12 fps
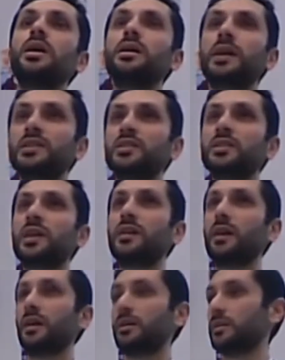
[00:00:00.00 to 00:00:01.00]
Get
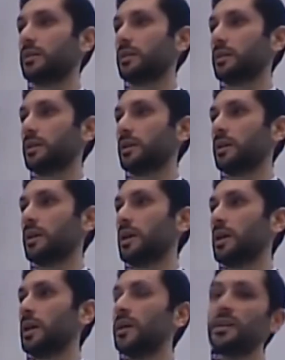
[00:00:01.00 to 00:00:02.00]
together.
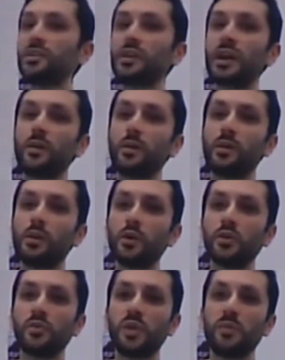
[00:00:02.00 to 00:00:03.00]
Get together with
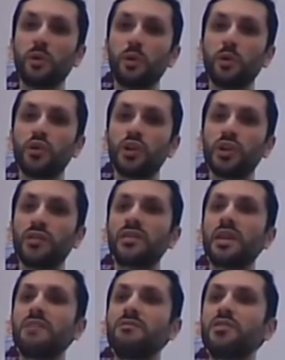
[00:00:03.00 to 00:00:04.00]
those people who share the
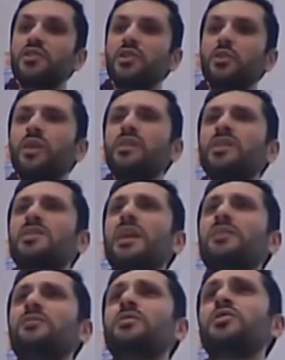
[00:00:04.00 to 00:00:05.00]
same vision. What is
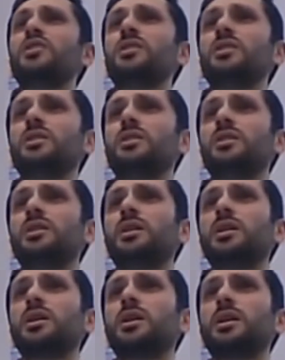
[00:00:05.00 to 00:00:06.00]
that vision?
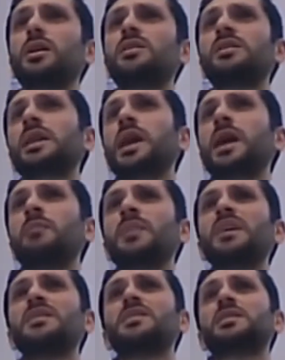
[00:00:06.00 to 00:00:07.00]
Islam.
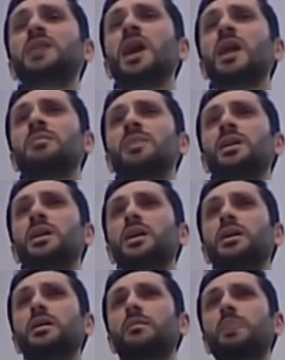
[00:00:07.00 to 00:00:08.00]
Is Islam
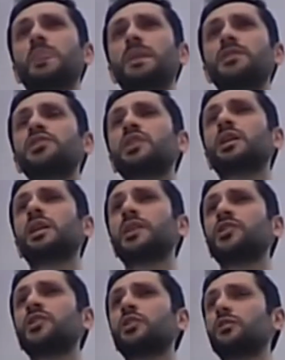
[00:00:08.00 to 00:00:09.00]
just a
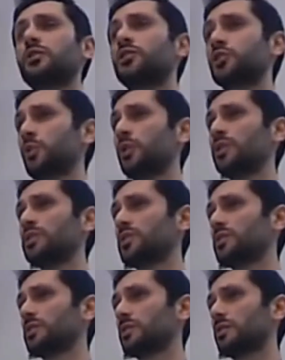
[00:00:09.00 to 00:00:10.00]
collection of
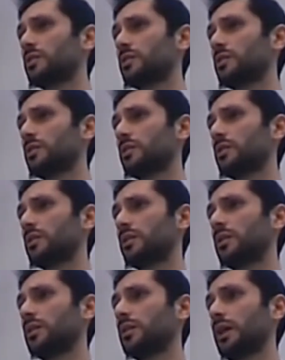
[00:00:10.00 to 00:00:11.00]
rituals?
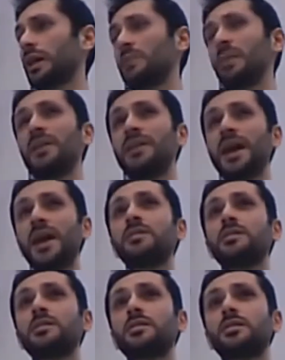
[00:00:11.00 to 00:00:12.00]

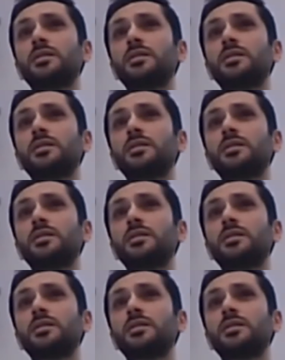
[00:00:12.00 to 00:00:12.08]
Ibadat?